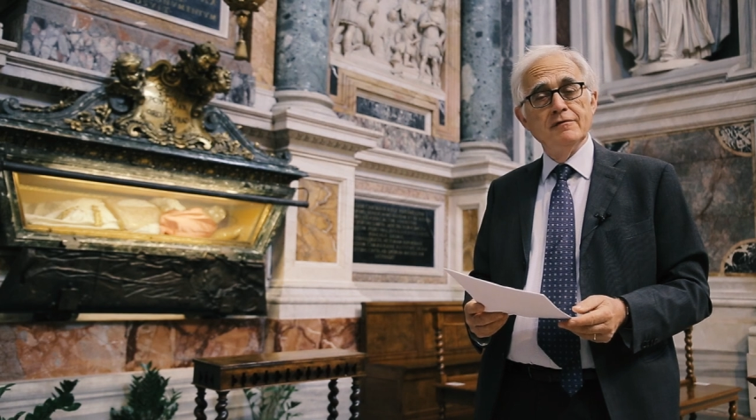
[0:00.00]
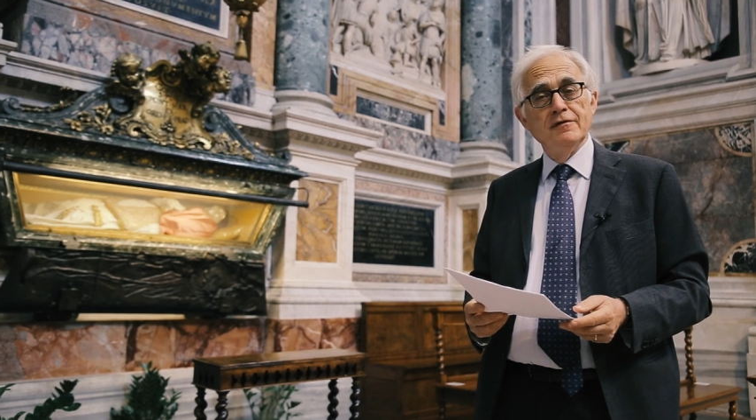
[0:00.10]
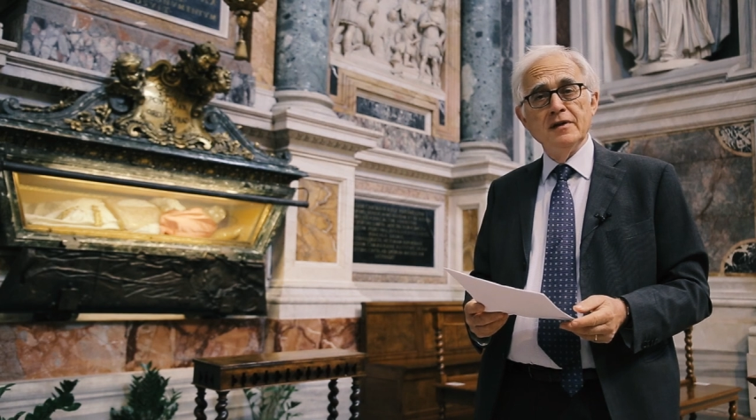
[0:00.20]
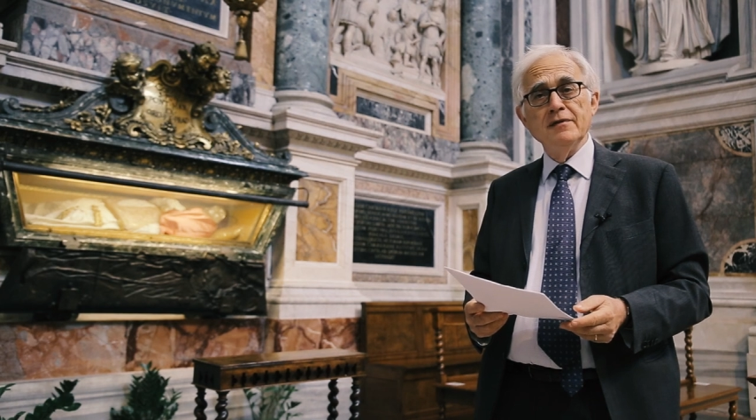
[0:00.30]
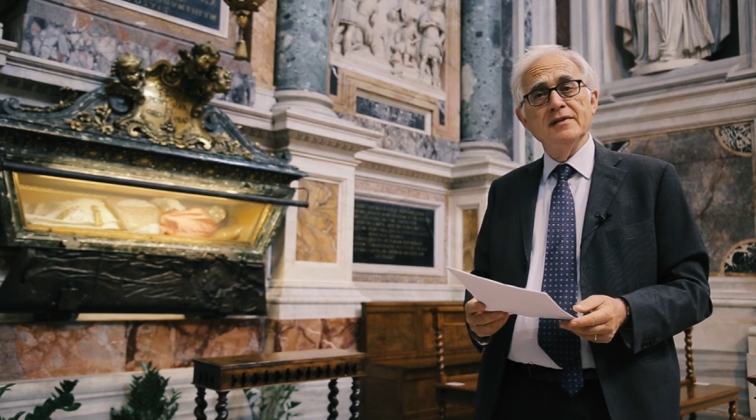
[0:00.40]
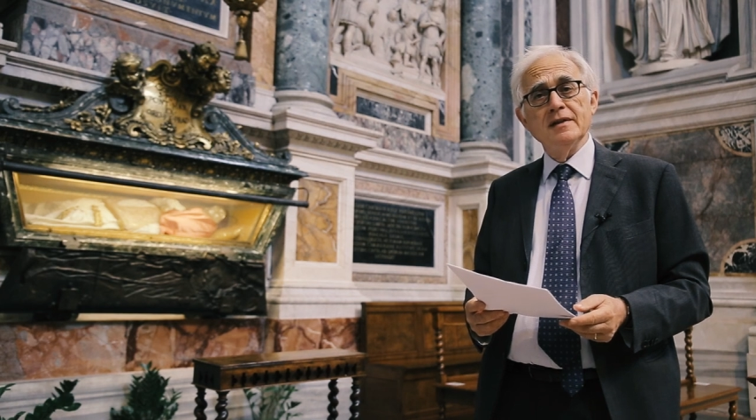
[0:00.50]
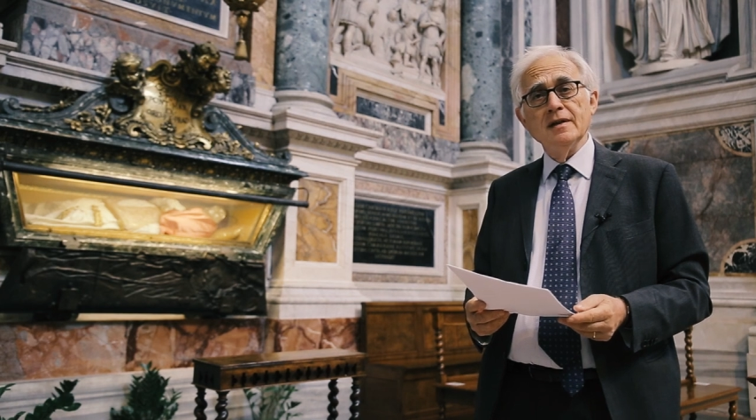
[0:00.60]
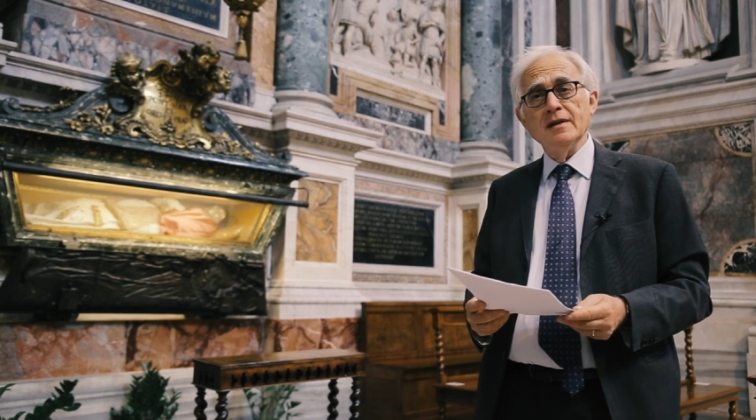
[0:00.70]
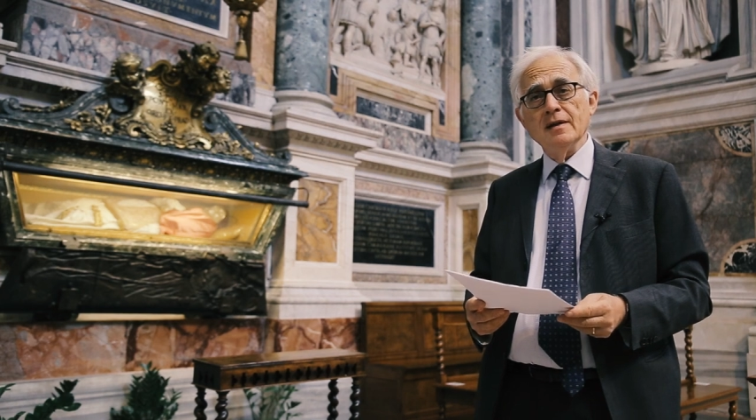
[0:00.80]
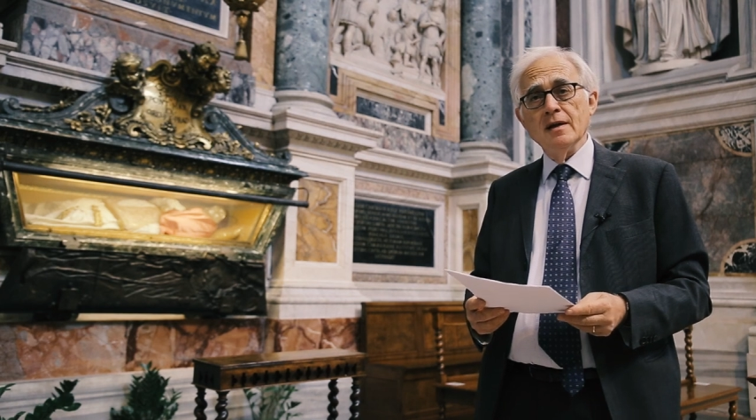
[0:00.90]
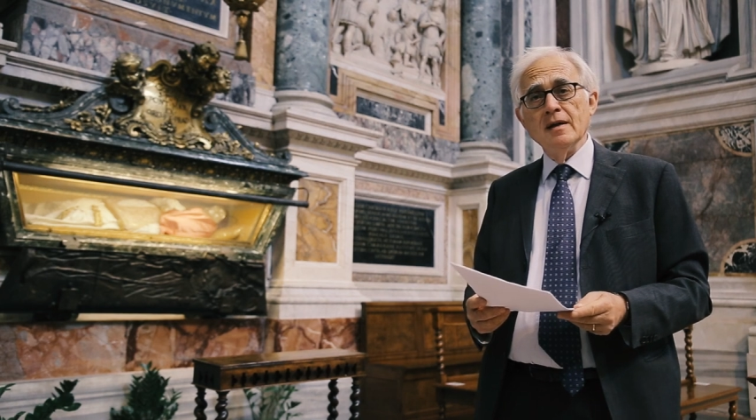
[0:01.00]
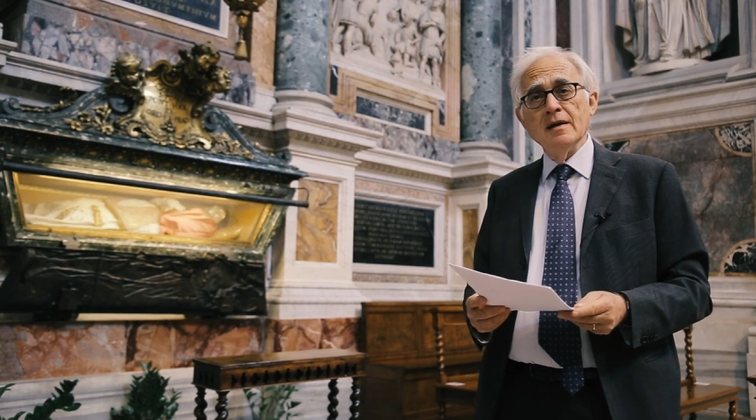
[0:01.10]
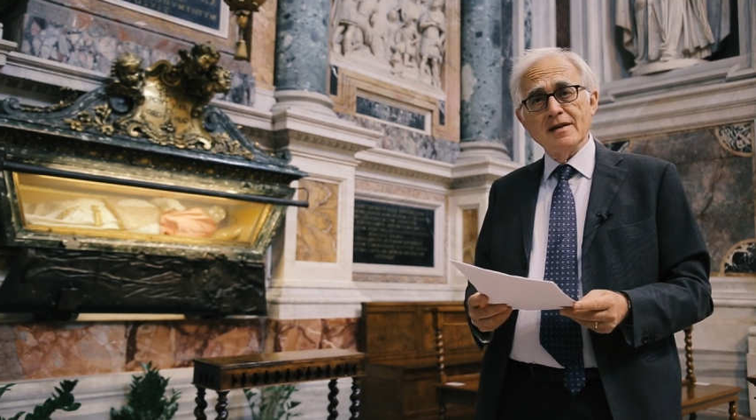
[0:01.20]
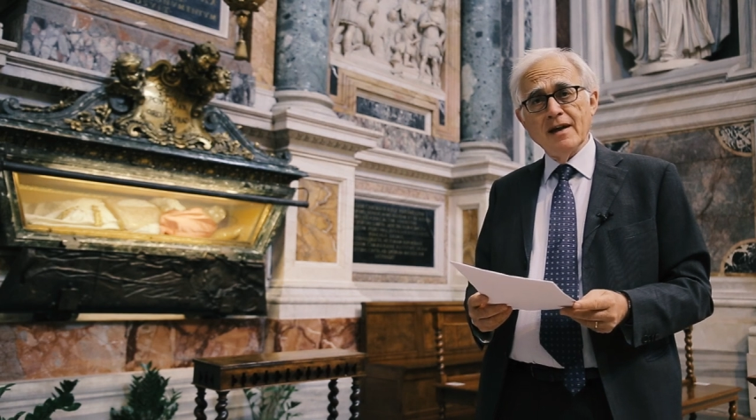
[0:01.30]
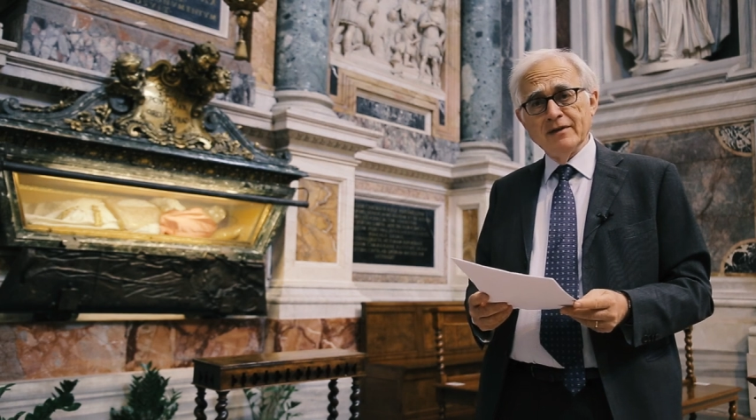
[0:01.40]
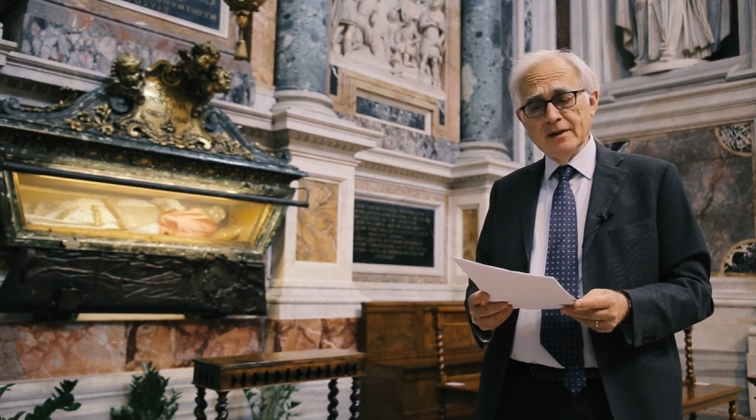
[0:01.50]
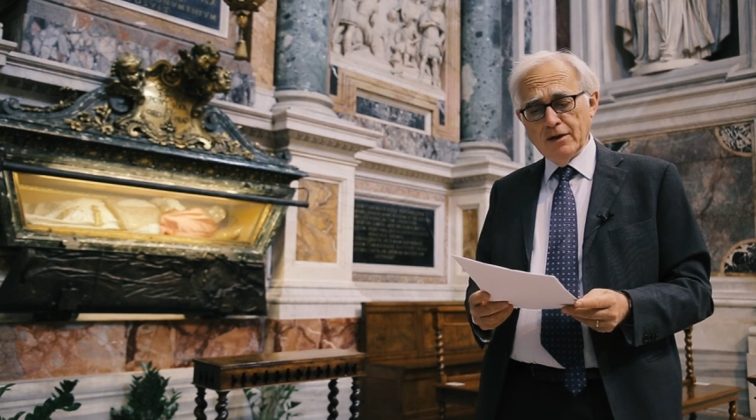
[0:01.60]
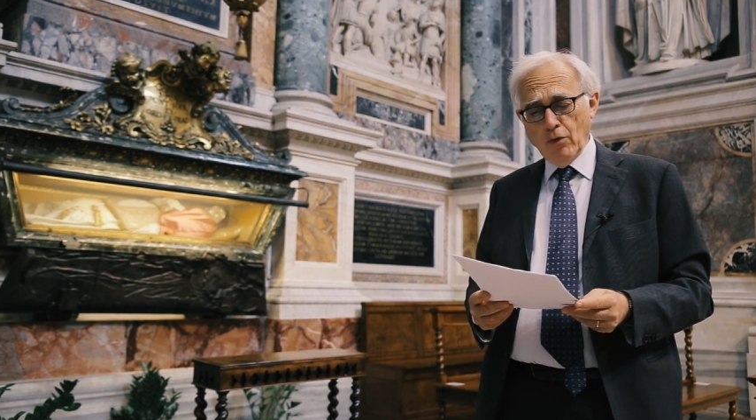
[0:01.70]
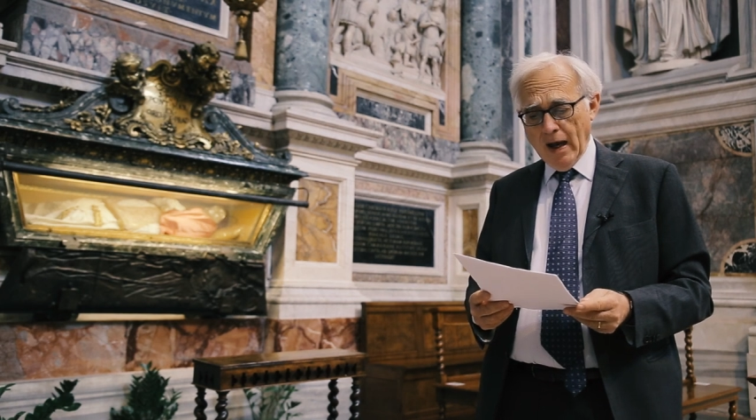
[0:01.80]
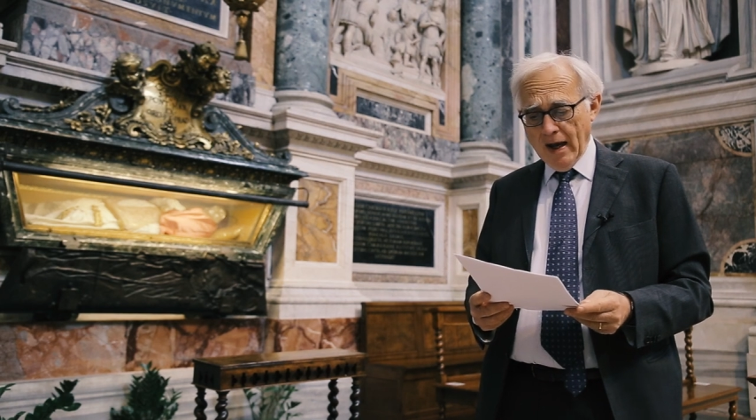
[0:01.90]

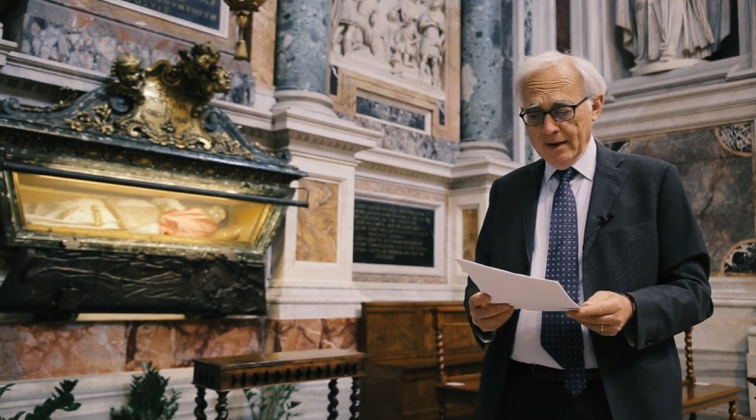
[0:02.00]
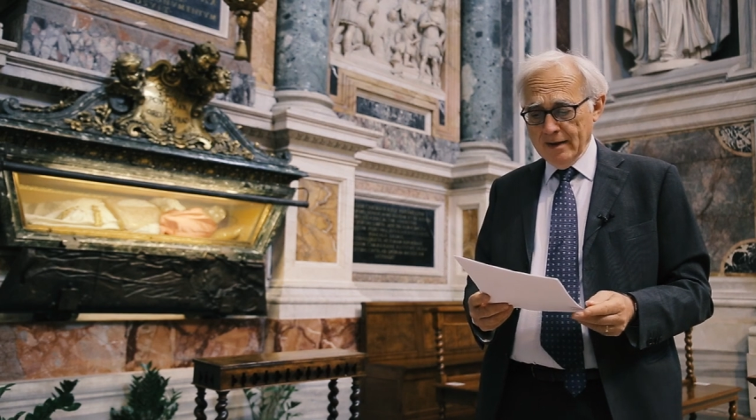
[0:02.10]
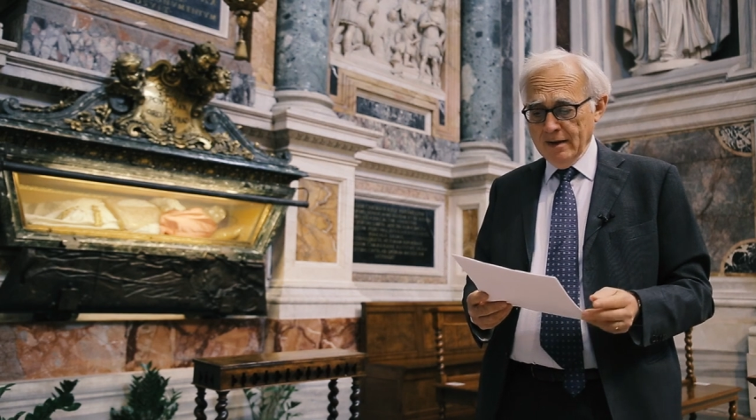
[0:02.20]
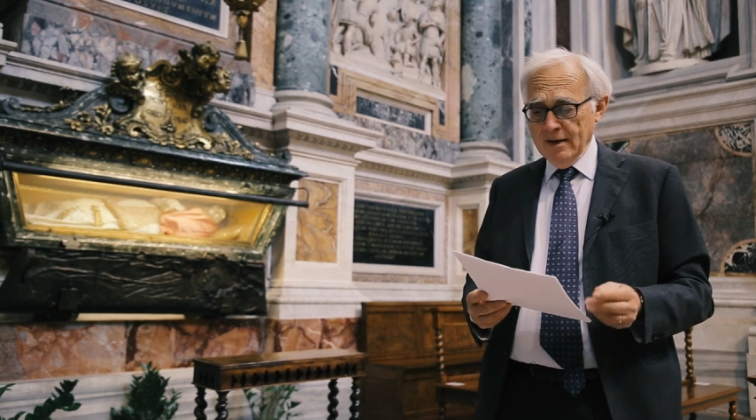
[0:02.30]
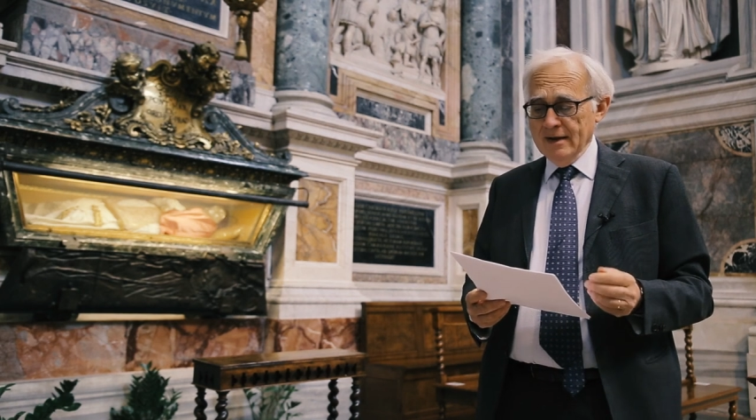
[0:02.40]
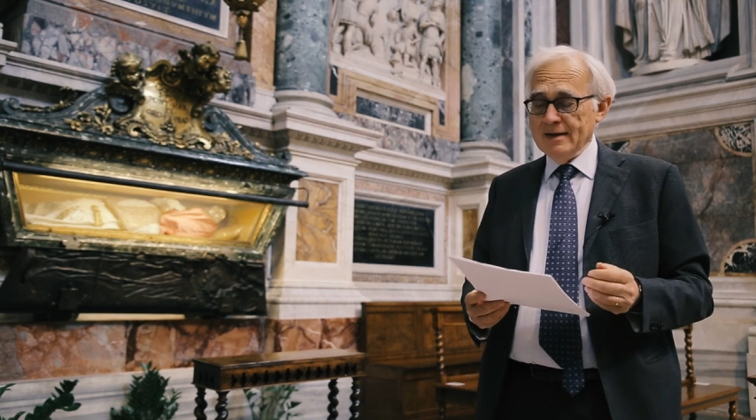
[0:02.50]
1571,